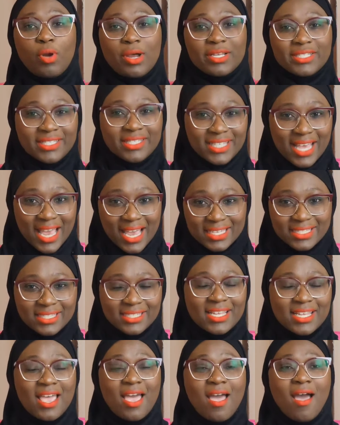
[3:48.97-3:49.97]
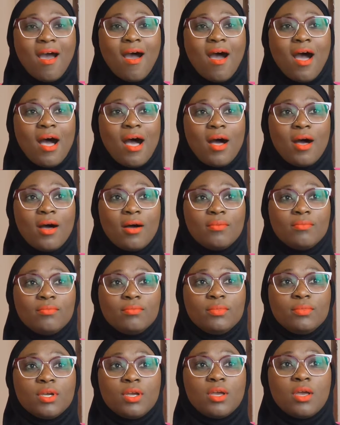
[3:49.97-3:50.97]
things that could harm us or
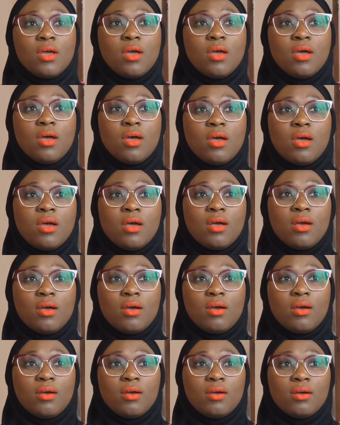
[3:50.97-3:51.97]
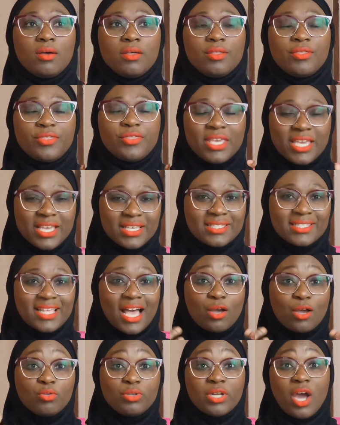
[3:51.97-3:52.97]
that we don't need anymore, like
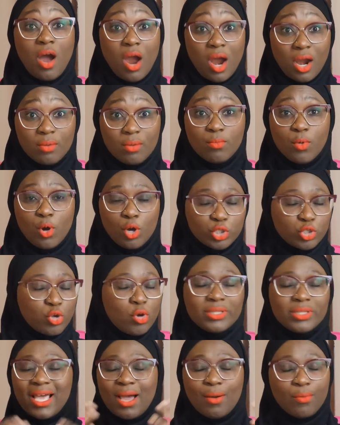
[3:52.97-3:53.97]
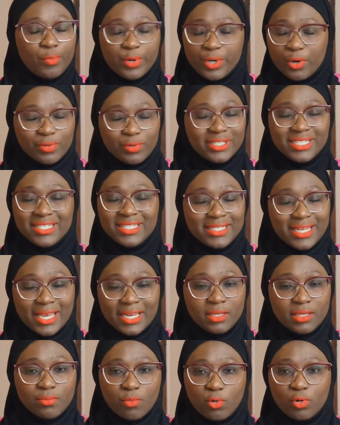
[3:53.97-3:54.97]
medicines, alcohol,
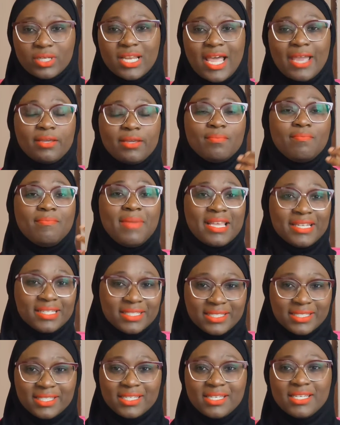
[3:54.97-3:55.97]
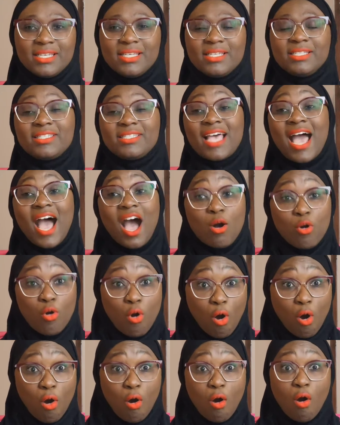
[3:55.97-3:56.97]
hormones, ammonia that we
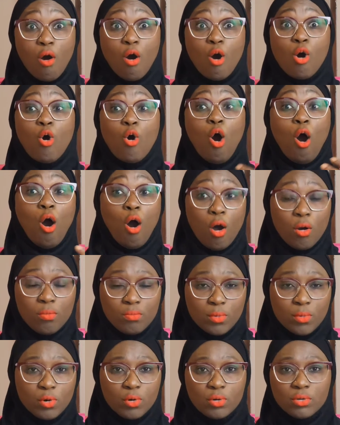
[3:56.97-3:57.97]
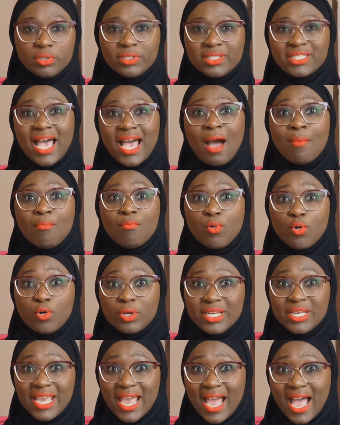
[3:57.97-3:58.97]
produce. We get a lot of ammonia from
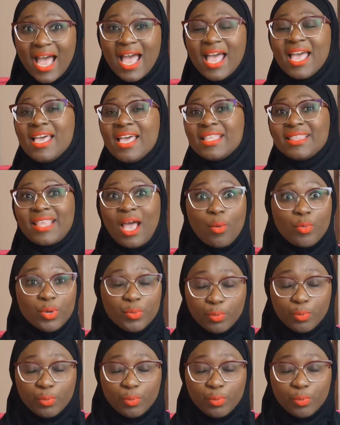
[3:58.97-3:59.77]
meat or